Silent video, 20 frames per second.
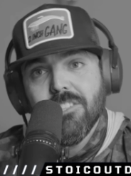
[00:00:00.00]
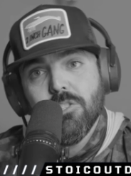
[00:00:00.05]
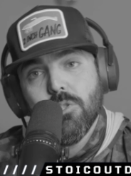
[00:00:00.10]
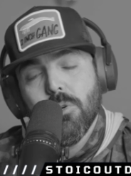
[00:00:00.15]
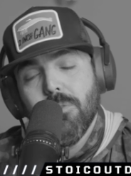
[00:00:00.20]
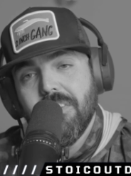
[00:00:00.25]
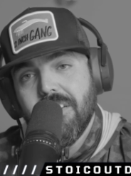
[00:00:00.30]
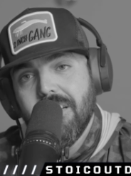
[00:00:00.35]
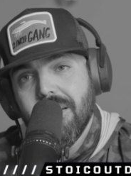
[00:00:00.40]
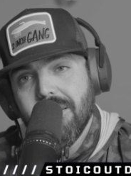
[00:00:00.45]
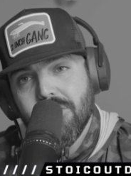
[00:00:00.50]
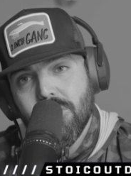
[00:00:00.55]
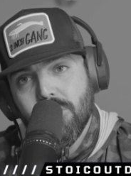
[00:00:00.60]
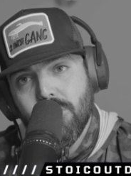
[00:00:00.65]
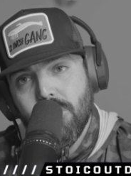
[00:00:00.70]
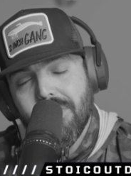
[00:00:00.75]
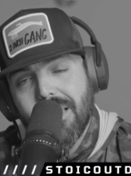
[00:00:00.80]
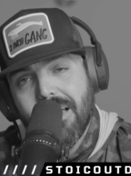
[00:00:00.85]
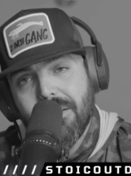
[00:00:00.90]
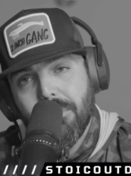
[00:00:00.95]
So if it doesn't
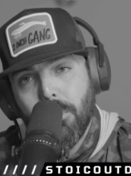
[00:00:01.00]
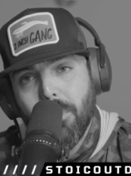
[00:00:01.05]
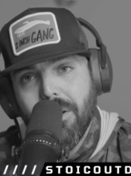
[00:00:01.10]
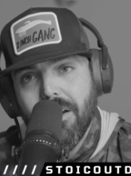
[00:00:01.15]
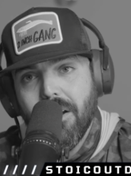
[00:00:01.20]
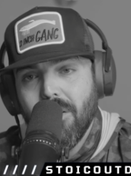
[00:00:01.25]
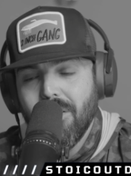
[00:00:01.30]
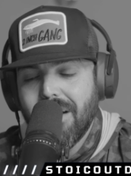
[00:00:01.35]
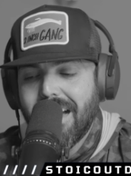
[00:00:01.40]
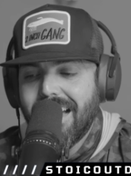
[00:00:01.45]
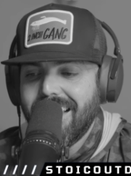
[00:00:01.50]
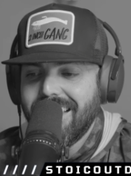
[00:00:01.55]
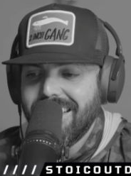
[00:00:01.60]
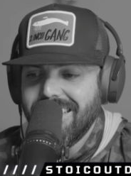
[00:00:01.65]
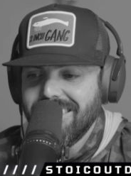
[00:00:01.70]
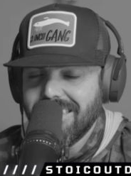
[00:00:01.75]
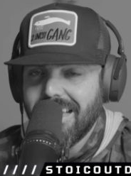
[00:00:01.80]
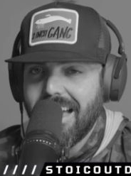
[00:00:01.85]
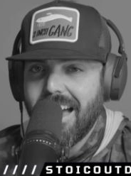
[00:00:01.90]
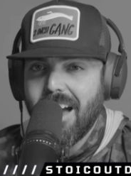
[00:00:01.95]
do that well, at
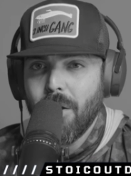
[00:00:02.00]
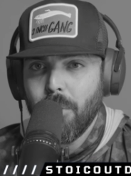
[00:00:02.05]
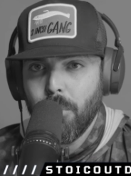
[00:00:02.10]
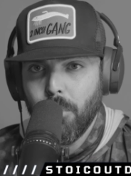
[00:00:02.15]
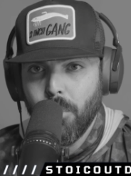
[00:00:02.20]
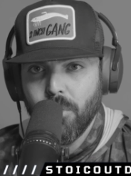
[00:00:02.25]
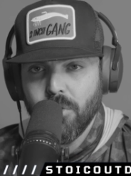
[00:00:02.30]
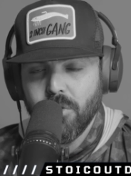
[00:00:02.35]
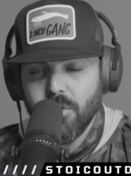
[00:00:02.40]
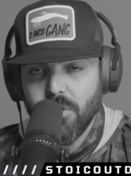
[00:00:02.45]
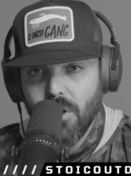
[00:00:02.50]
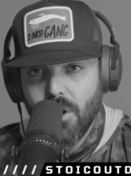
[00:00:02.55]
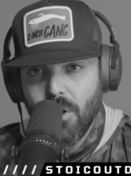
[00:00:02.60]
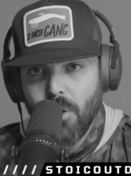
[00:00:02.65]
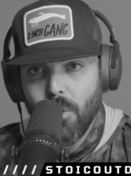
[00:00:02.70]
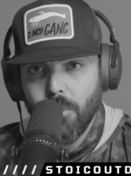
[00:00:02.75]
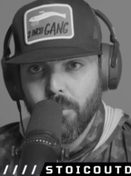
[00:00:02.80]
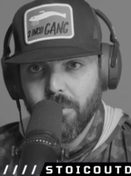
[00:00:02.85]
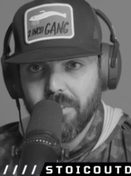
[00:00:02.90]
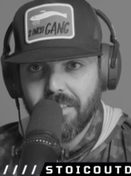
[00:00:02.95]
least I will
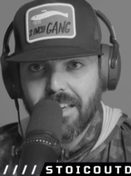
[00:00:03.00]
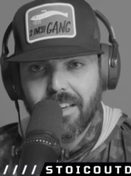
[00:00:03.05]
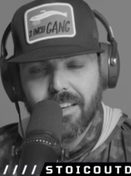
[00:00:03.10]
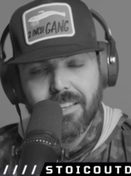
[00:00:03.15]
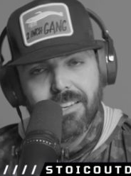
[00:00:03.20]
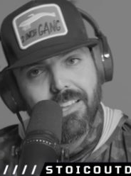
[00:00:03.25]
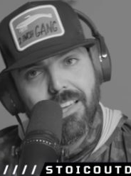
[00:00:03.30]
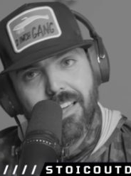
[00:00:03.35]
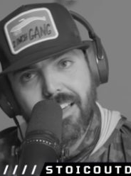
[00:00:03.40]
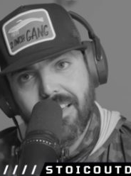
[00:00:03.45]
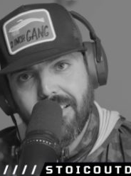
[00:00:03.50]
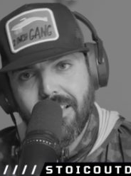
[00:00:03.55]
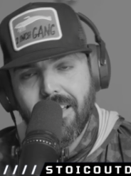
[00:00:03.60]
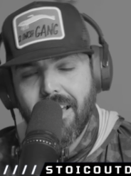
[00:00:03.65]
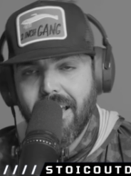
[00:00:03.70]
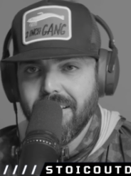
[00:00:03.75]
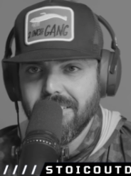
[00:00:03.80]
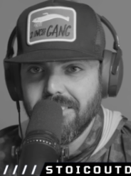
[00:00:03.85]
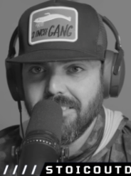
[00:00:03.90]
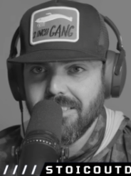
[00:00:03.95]
know that, hey,
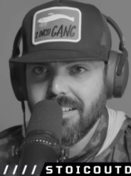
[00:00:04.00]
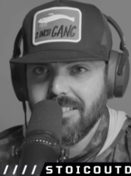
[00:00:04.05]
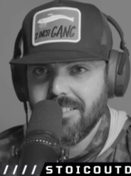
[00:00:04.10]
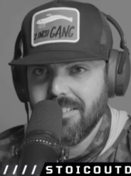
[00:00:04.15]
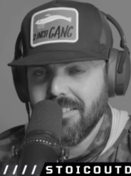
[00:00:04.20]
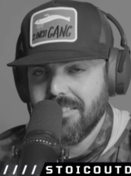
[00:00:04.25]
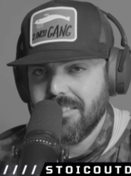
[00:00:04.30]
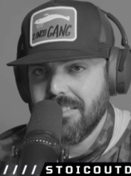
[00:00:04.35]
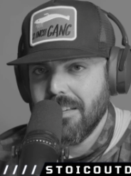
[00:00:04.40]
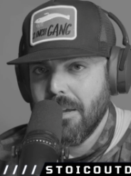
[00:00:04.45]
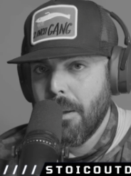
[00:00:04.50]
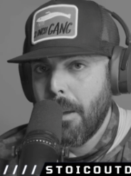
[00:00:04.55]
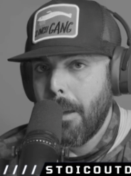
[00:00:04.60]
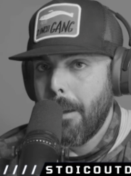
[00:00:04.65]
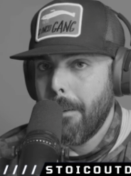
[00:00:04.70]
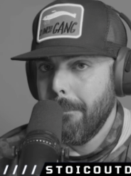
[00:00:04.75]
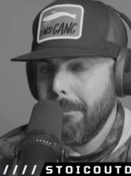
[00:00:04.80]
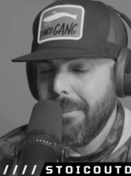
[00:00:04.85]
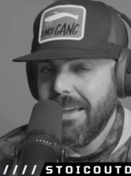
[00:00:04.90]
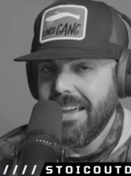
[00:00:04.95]
hey it's not just
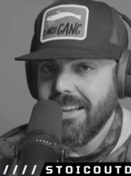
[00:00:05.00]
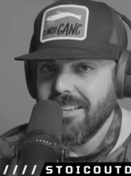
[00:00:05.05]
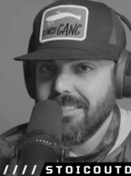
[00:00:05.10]
me.